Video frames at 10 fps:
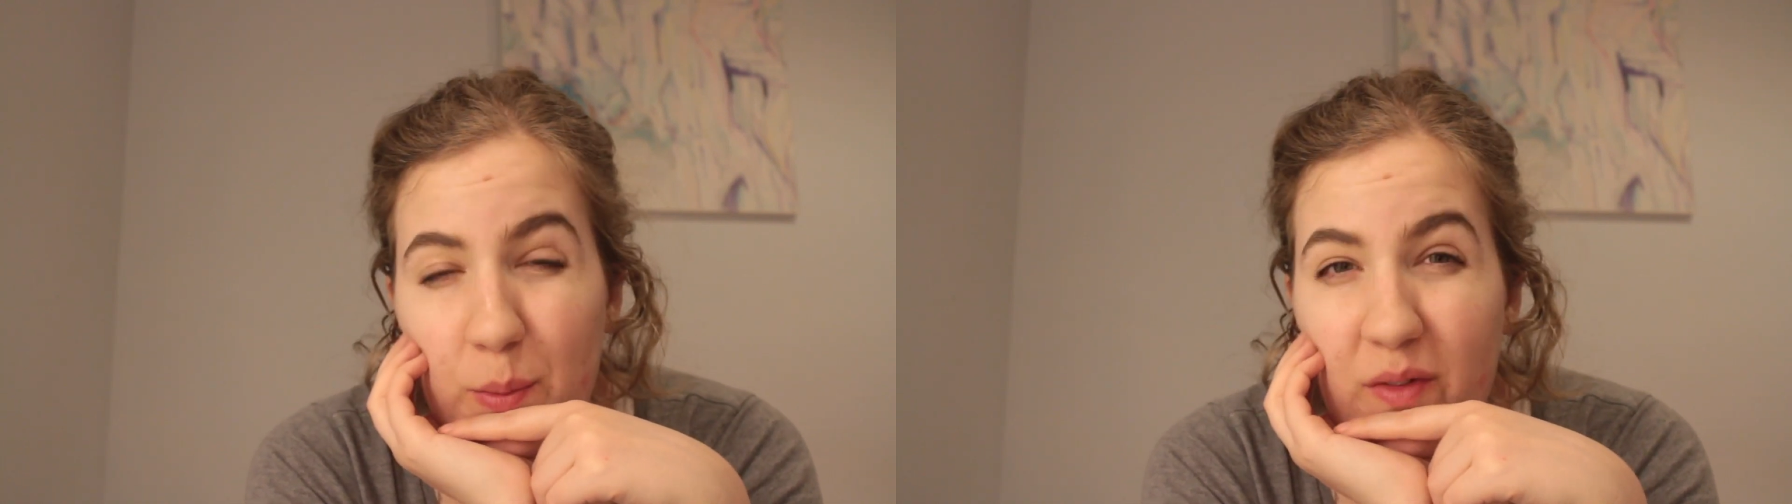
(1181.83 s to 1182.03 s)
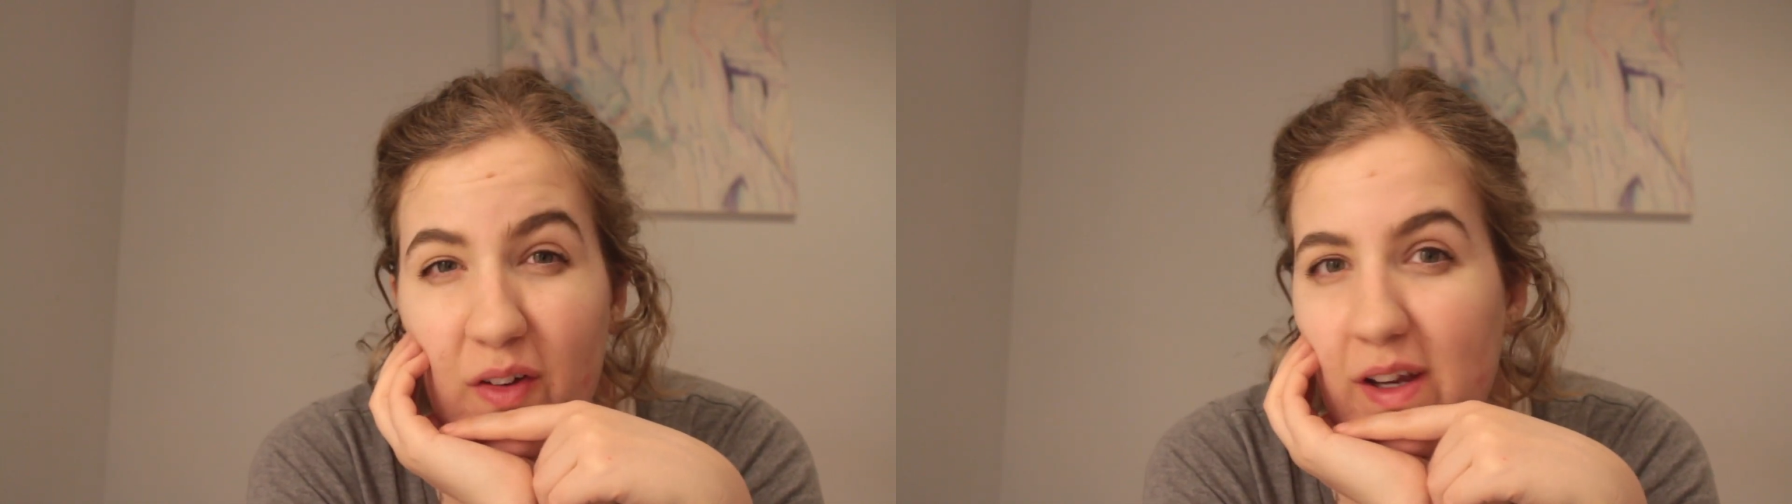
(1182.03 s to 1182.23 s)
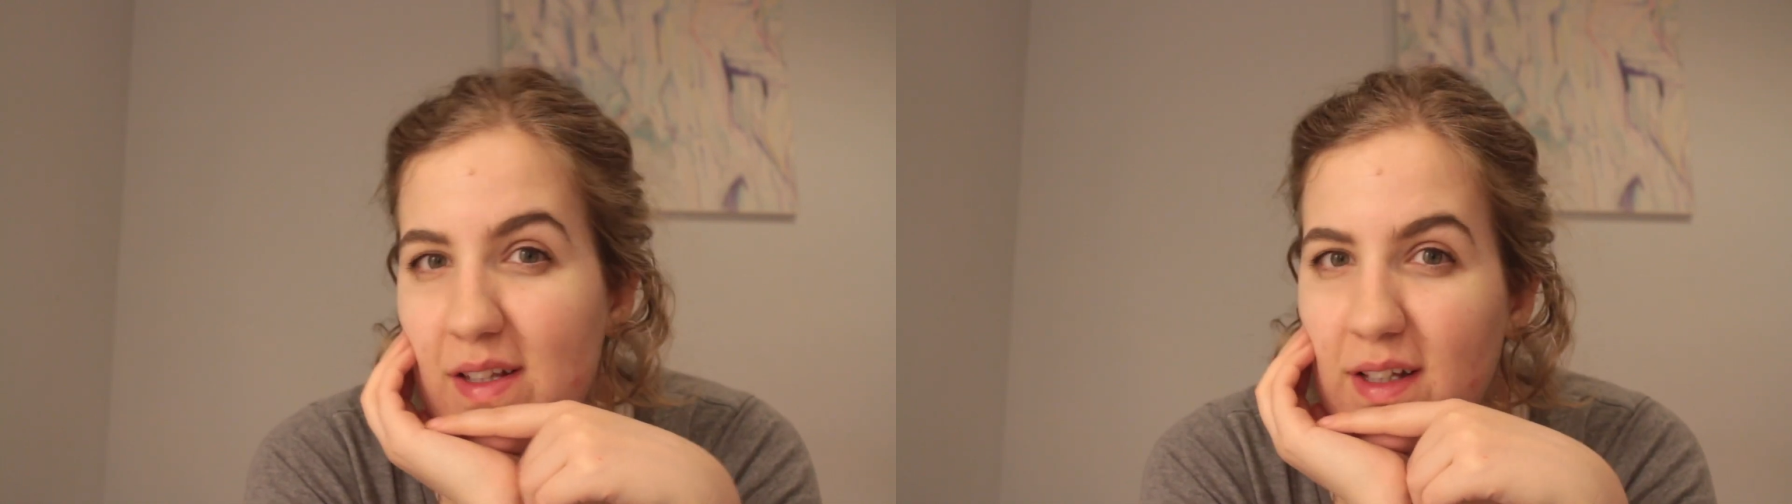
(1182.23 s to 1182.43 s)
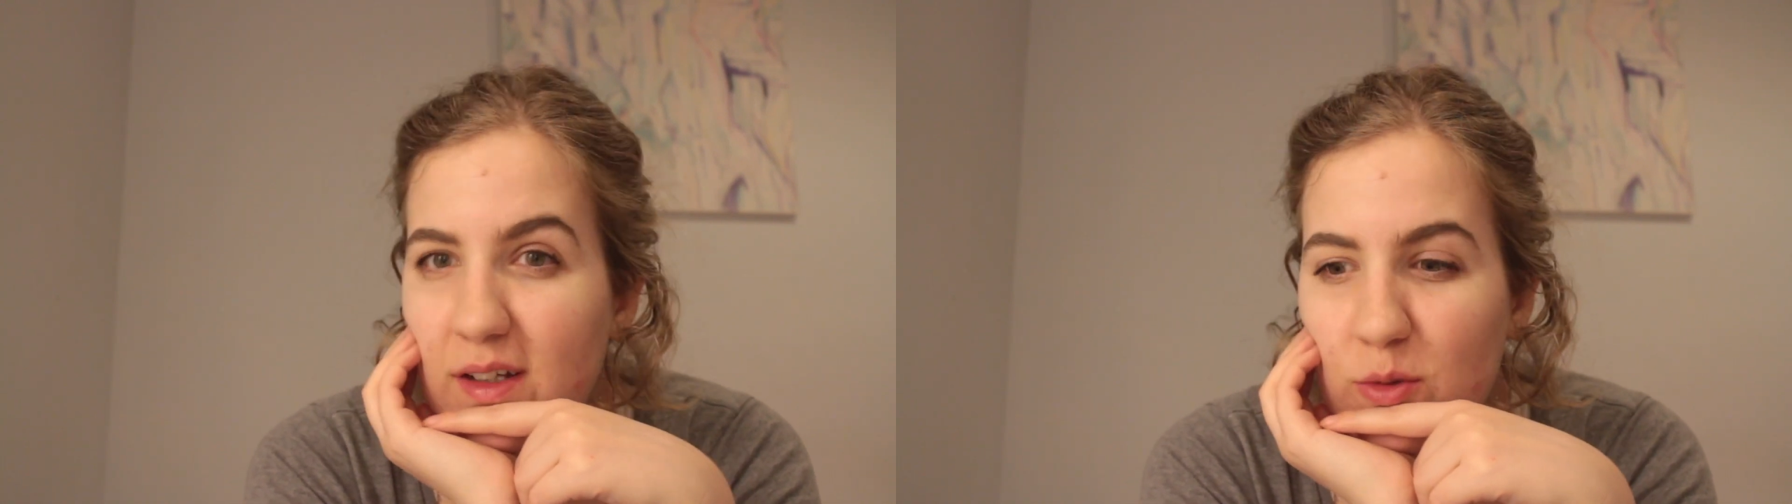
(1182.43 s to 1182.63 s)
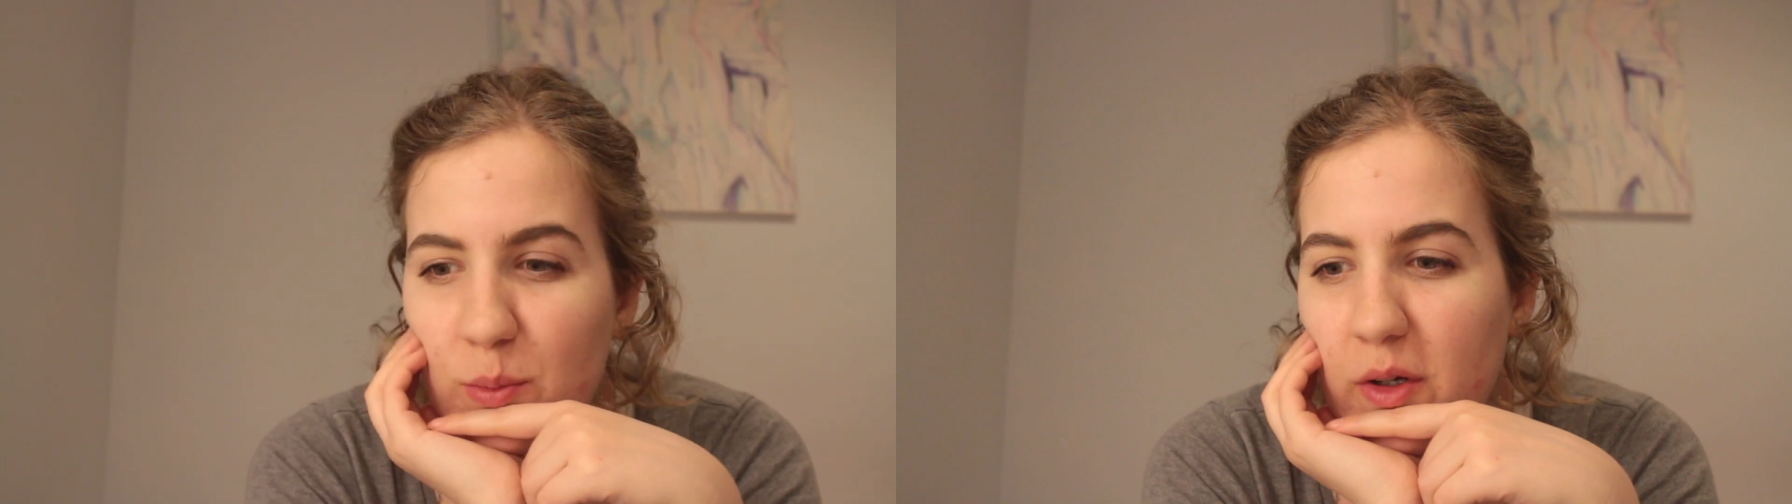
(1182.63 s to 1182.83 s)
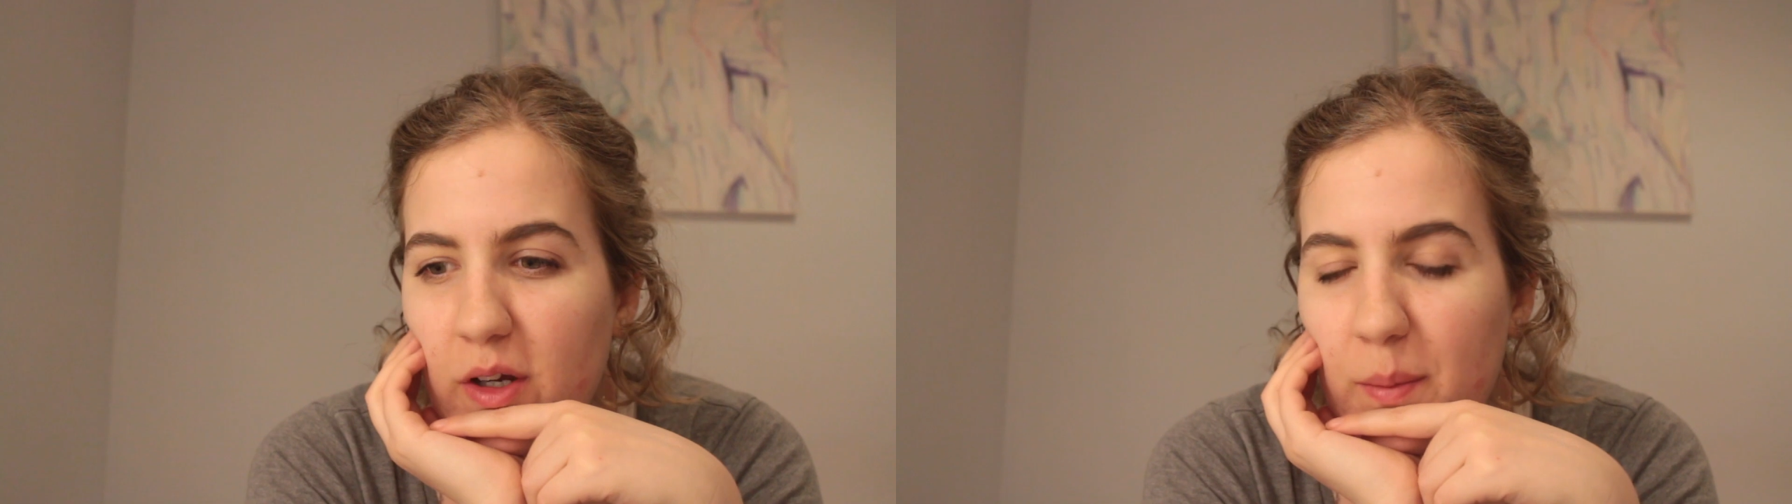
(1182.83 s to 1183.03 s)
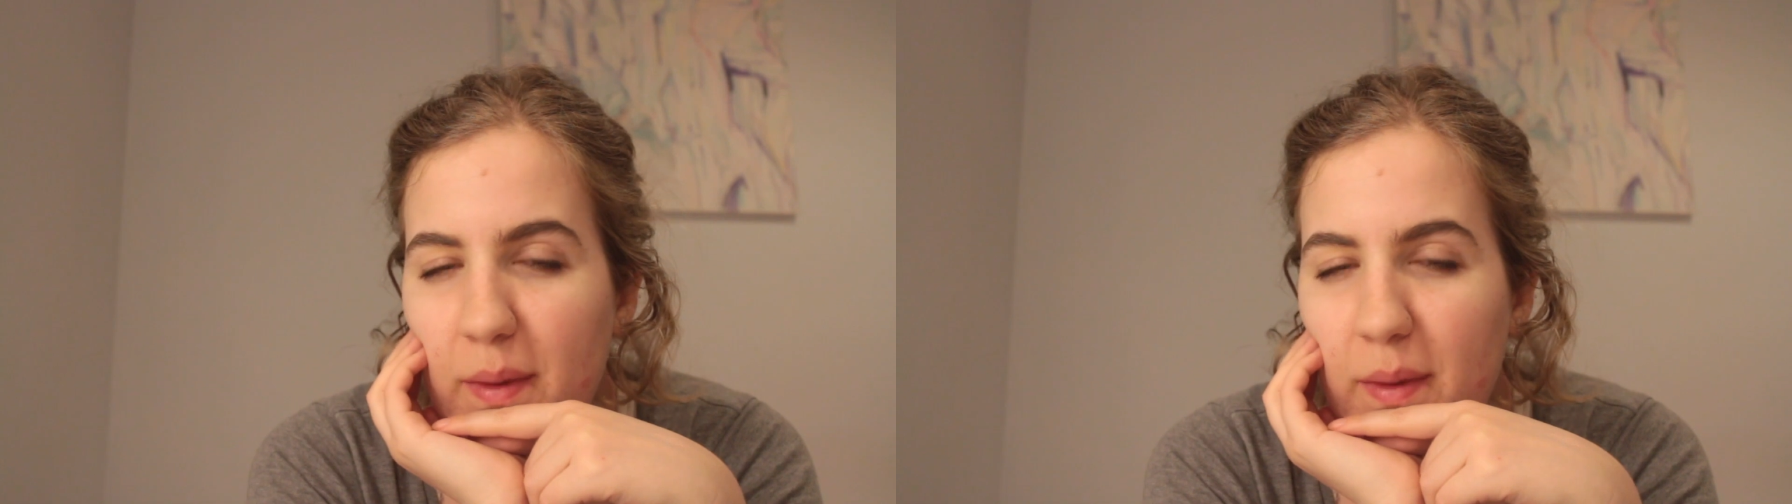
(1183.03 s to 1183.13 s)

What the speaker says: be very sad tomorrow,